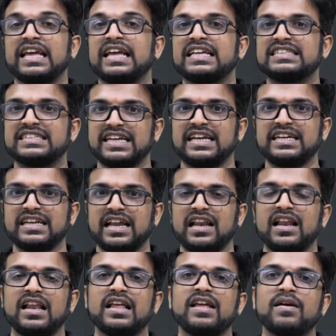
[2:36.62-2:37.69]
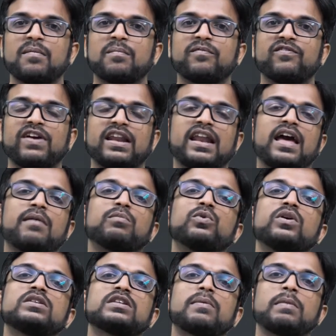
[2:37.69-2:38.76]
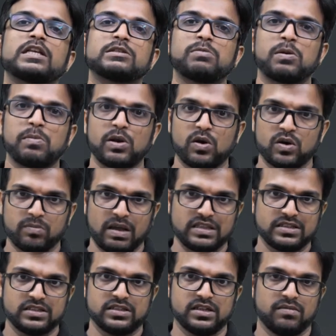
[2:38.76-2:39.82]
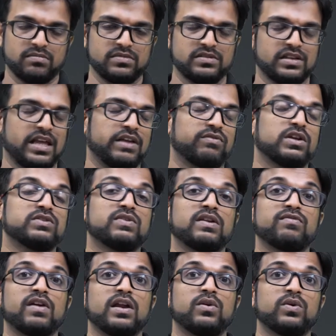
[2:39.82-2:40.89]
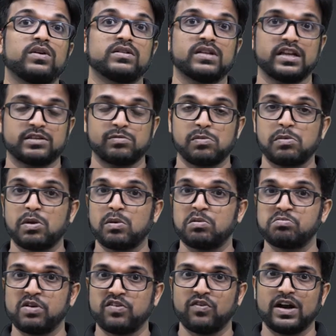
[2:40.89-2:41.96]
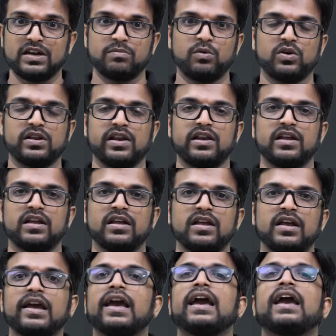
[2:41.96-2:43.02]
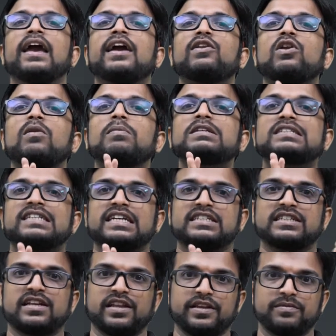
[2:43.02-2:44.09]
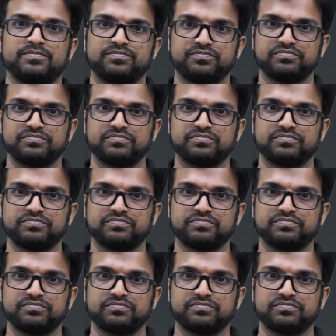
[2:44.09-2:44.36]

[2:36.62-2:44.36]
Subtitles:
in general, when I am doing some experiment on my system, likewise when we are doing the experiment on my water bottle, it will be stationary.